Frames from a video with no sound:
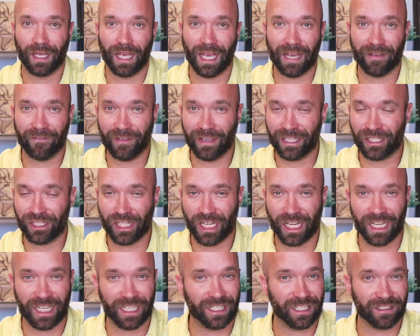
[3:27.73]

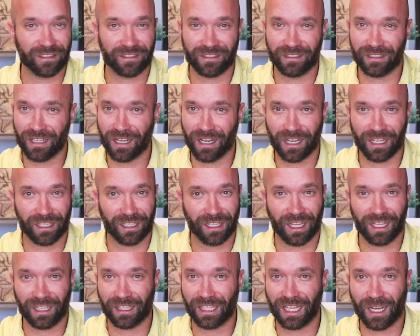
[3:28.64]
FHA does not
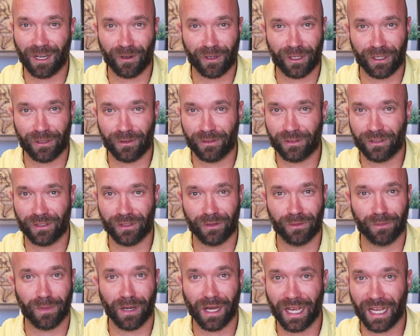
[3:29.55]
allow you
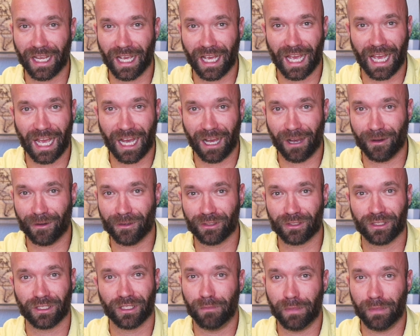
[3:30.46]
to buy a
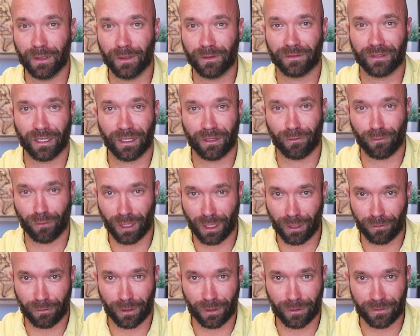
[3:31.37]
house built on
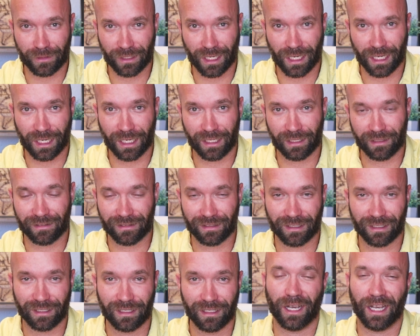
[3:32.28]
railroad ties.